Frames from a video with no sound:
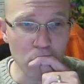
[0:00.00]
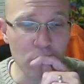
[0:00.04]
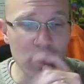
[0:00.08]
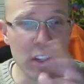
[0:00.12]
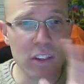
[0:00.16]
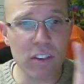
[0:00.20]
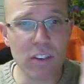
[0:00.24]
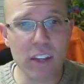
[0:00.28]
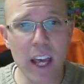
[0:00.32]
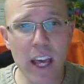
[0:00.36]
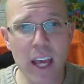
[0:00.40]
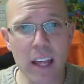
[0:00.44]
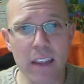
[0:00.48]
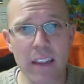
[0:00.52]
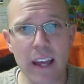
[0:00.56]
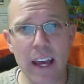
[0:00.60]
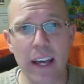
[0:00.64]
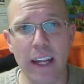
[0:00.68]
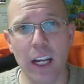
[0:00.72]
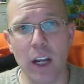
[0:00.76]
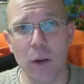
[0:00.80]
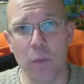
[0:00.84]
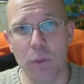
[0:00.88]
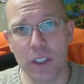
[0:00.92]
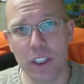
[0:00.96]
saying that,
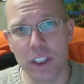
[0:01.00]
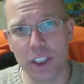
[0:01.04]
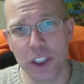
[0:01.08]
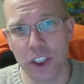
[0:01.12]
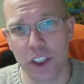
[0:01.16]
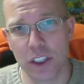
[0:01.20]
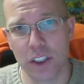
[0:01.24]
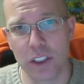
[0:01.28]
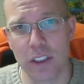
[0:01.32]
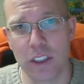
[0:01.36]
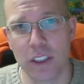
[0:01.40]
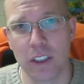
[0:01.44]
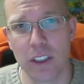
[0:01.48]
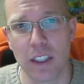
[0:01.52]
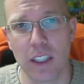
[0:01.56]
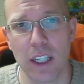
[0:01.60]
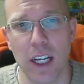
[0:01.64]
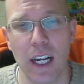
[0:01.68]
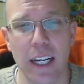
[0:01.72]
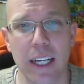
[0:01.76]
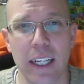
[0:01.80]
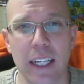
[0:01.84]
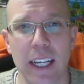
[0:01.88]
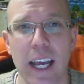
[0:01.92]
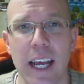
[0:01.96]
I wished I
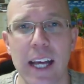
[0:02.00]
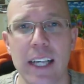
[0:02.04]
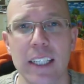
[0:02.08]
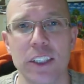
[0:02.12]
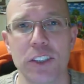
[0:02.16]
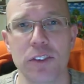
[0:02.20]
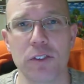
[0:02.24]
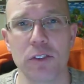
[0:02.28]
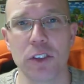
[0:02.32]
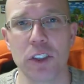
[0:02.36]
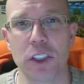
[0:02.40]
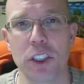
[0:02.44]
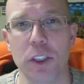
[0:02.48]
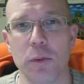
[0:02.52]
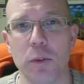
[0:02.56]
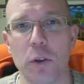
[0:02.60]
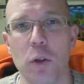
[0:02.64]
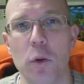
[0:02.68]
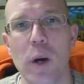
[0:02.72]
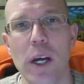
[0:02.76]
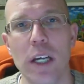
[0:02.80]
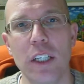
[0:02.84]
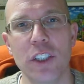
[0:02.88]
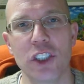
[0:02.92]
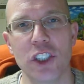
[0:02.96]
could ask for some
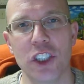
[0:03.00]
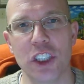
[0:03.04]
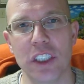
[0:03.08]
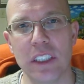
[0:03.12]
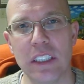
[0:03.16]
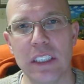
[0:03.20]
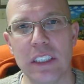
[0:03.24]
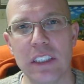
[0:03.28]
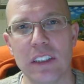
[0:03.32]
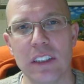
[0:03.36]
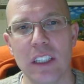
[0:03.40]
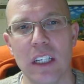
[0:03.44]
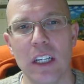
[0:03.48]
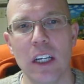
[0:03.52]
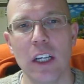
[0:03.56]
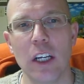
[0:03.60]
questions,